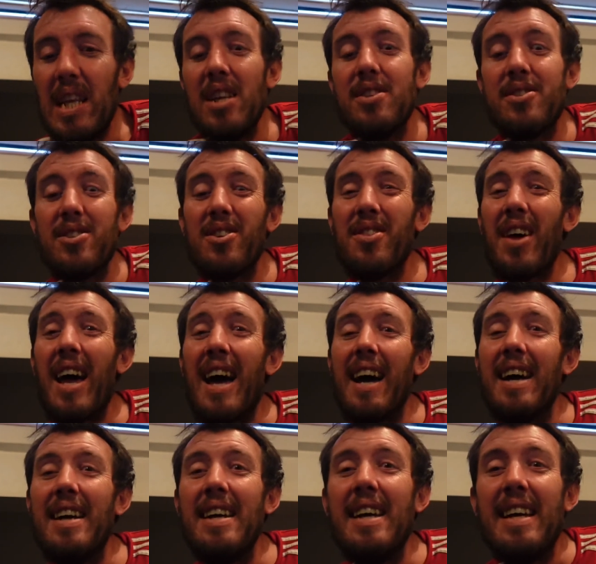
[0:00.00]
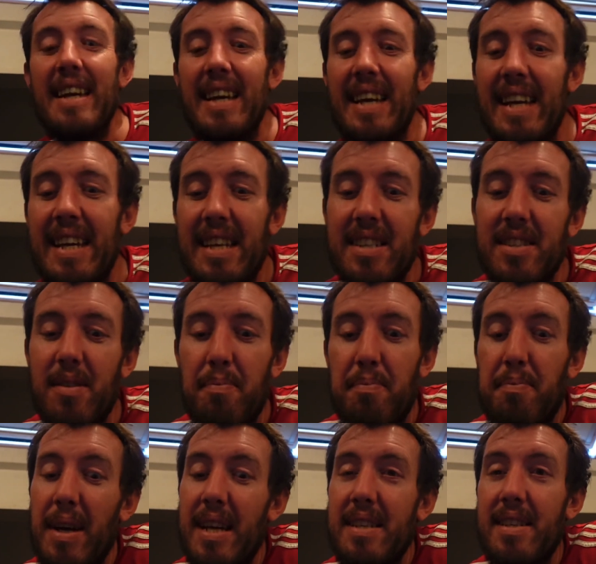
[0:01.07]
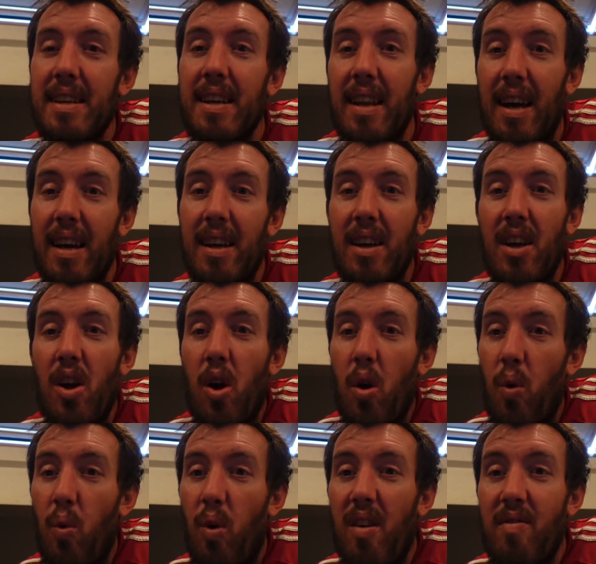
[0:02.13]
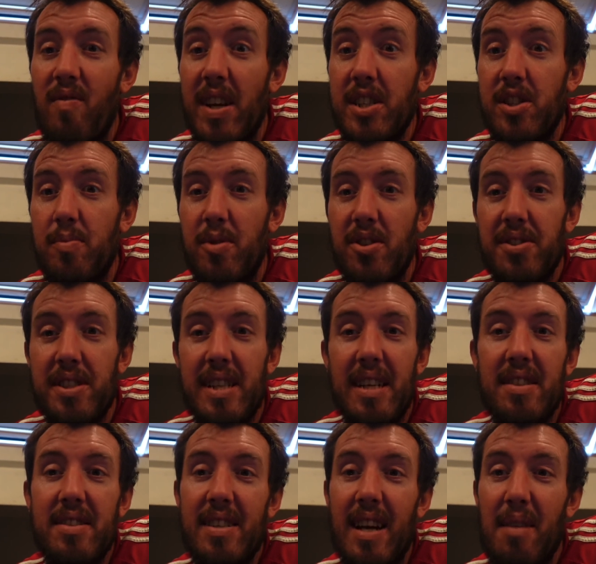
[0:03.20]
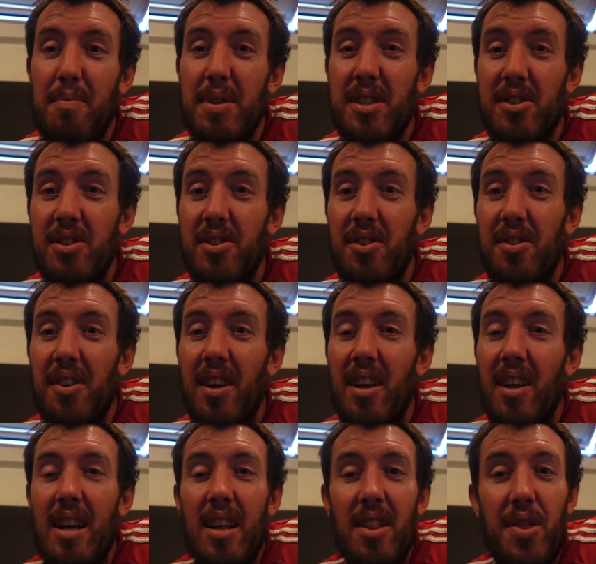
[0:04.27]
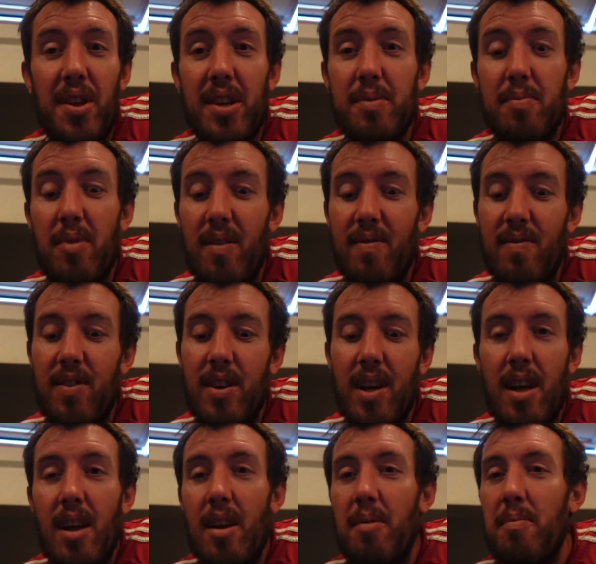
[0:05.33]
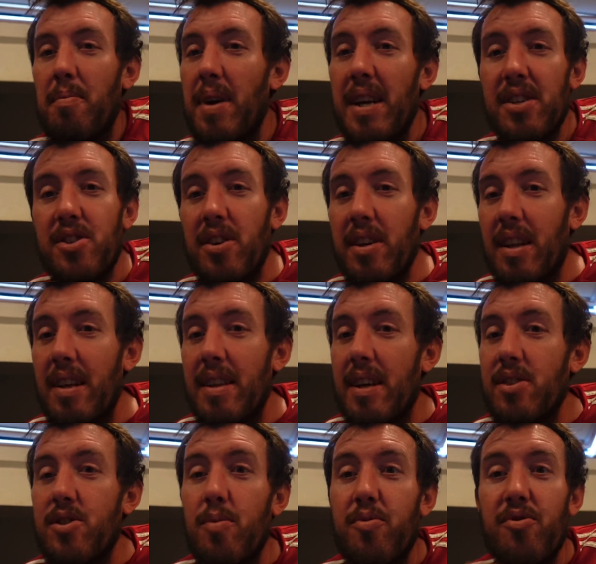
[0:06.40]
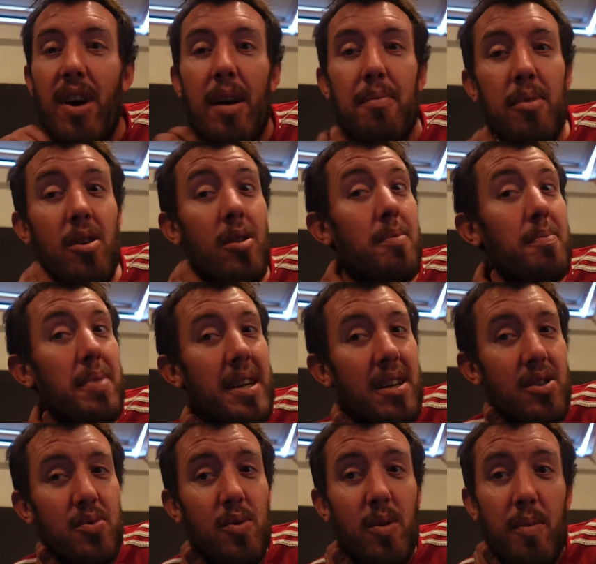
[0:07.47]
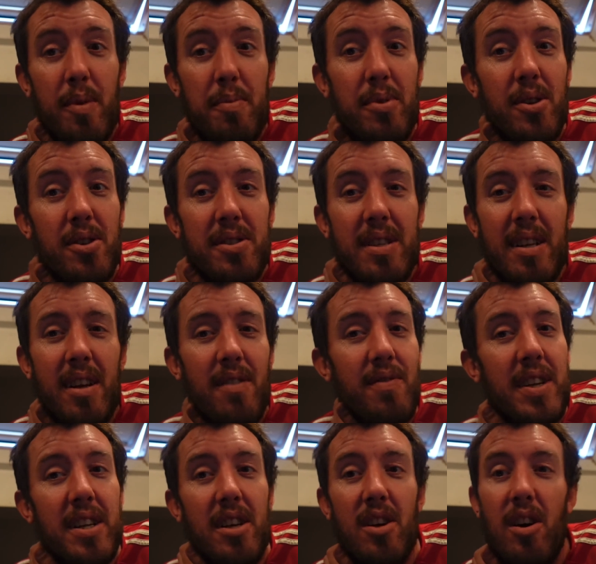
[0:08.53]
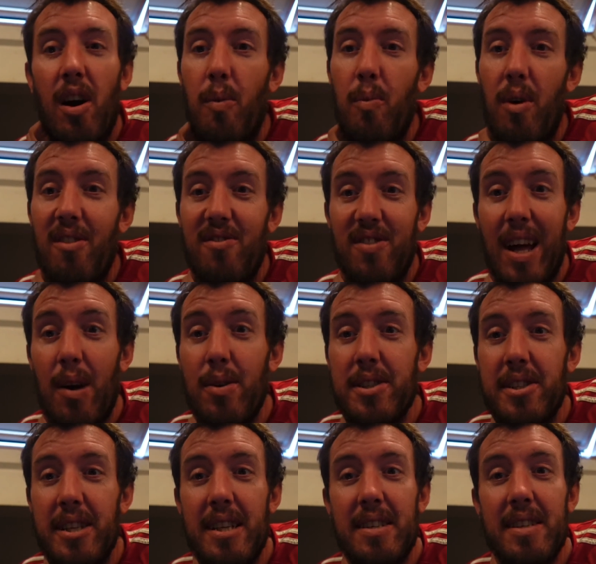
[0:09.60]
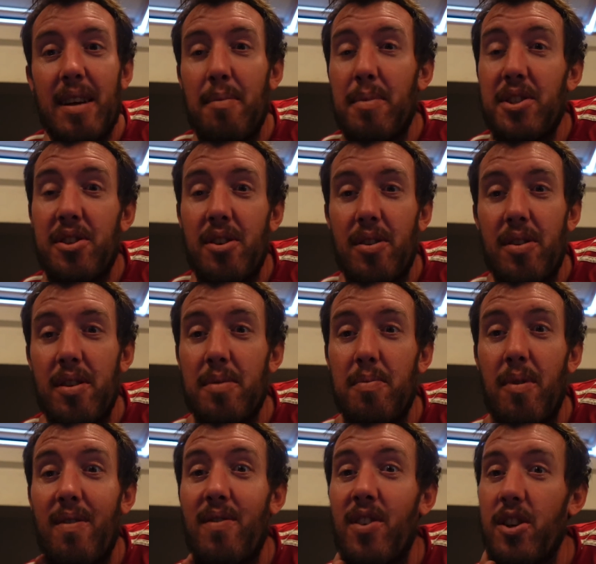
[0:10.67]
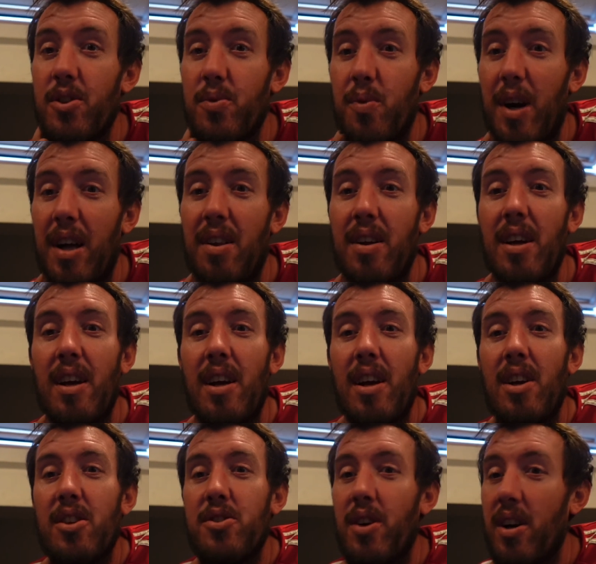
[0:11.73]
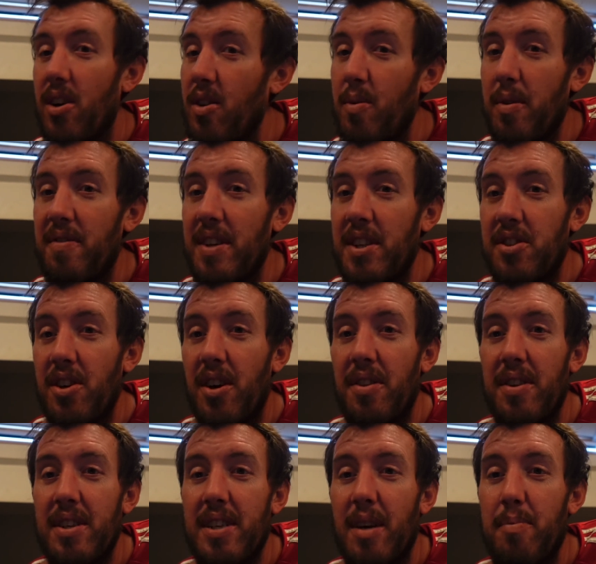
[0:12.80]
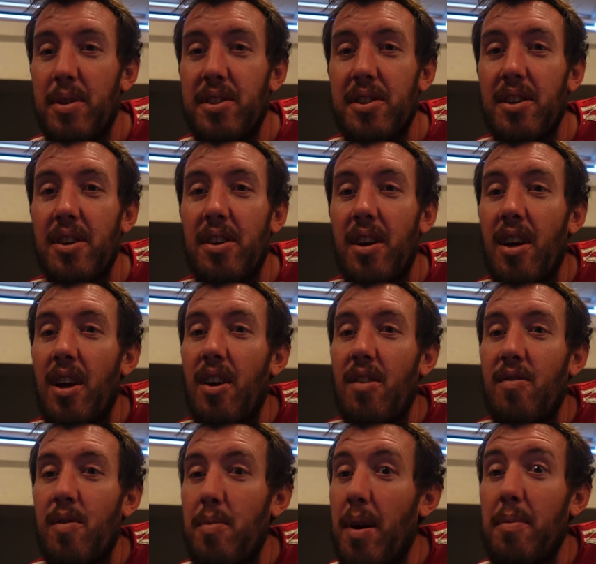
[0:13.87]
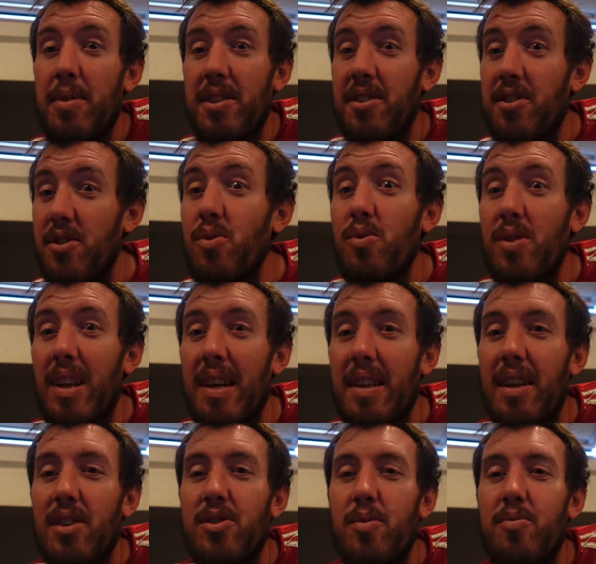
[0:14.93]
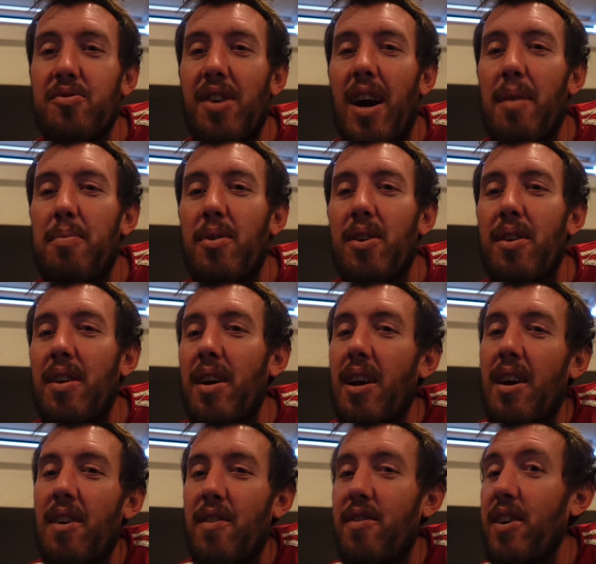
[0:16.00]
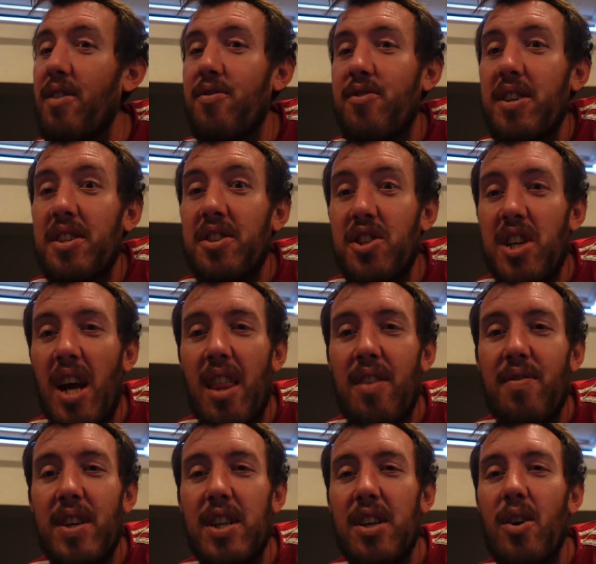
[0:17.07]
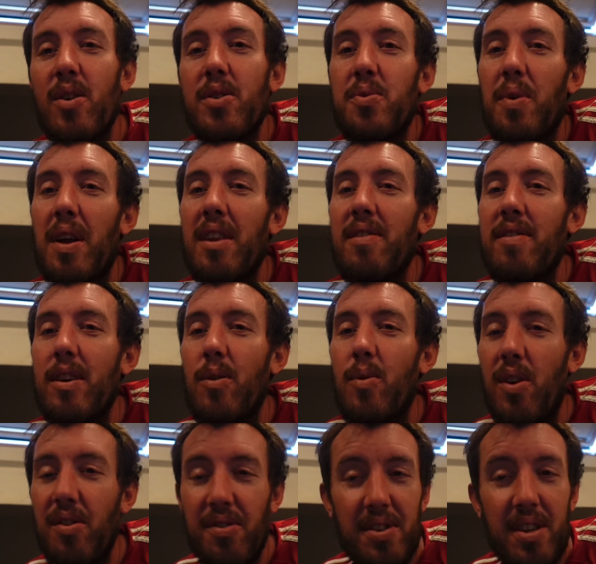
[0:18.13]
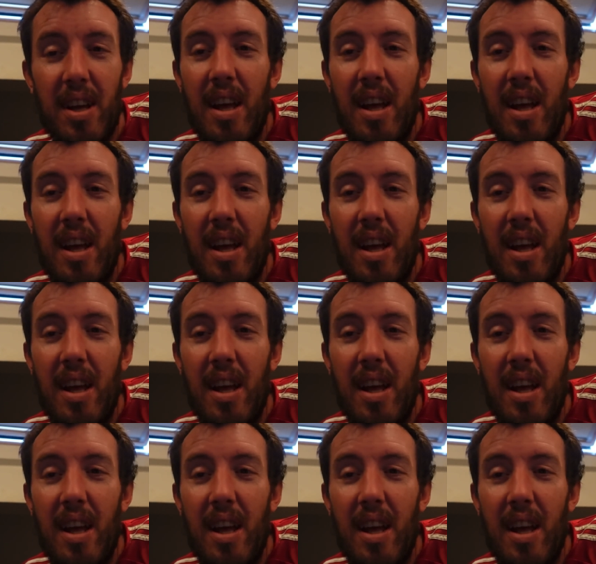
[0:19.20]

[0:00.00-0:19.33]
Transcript: So that is basically what vegetable seeds can be sown this month. Make sure you click that subscribe button, because we'll be posting a video on what flower seeds can be sown this month as well. So I hope you've enjoyed this episode. Remember to do click that subscribe button. Feel free to share the video as well if you want.